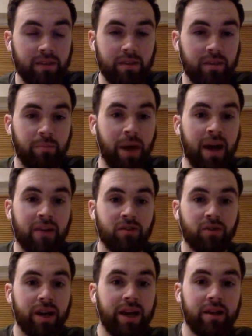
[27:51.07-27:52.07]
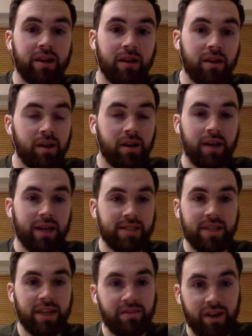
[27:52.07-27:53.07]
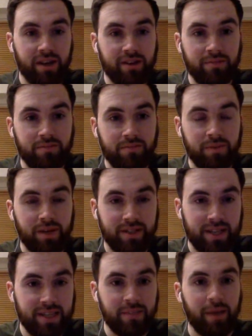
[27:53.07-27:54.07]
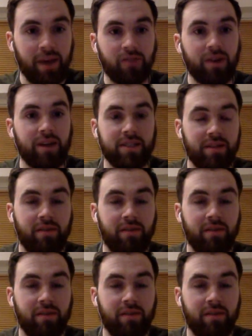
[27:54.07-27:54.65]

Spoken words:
Like, the back three isn't even a consistent back three,